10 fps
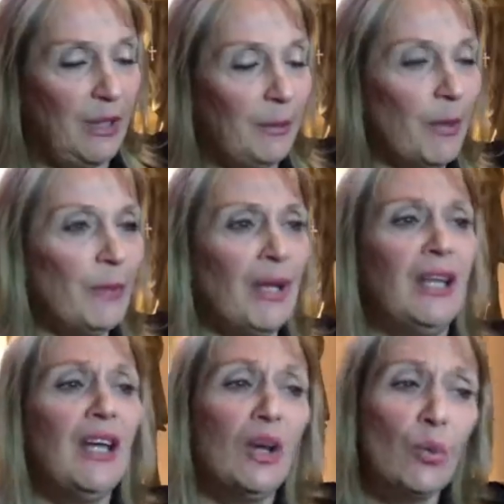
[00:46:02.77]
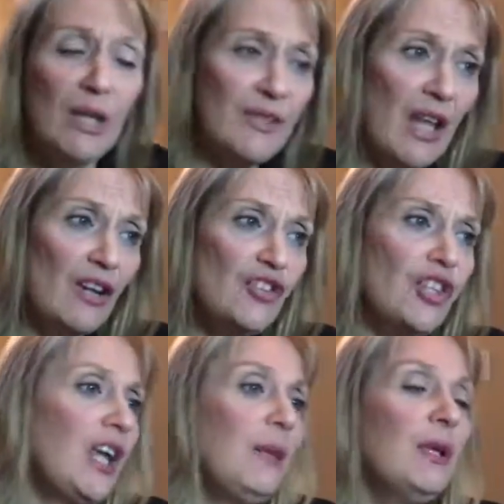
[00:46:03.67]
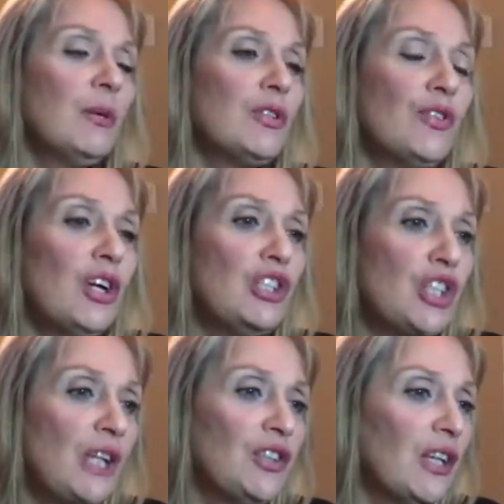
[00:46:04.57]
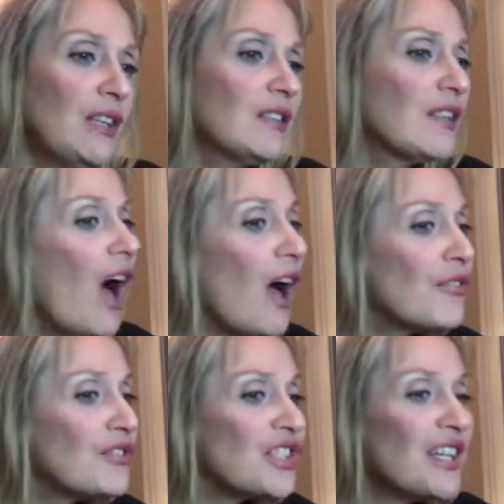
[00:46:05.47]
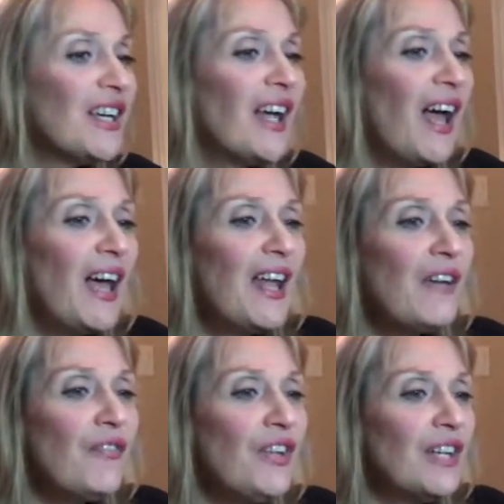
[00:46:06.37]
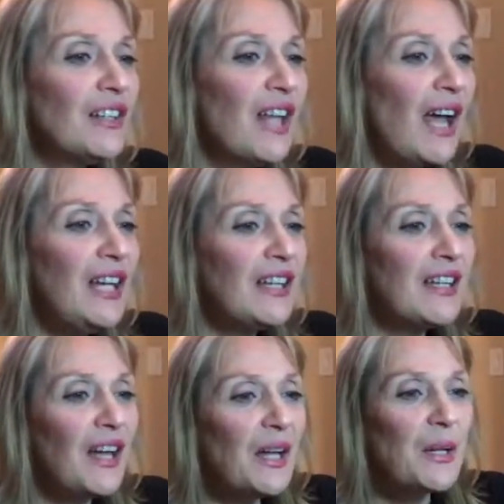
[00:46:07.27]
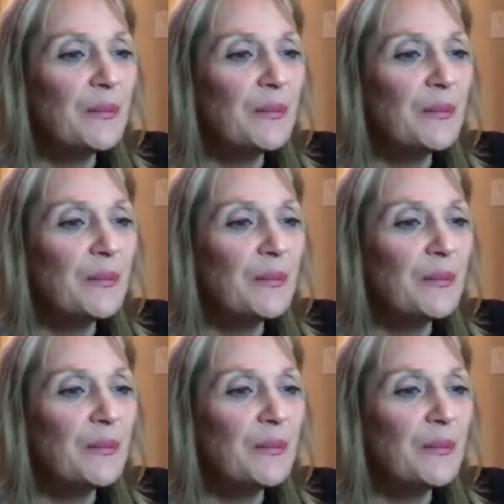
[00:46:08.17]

people, but when his energy came in, it was very gentle and soft. And I feel like,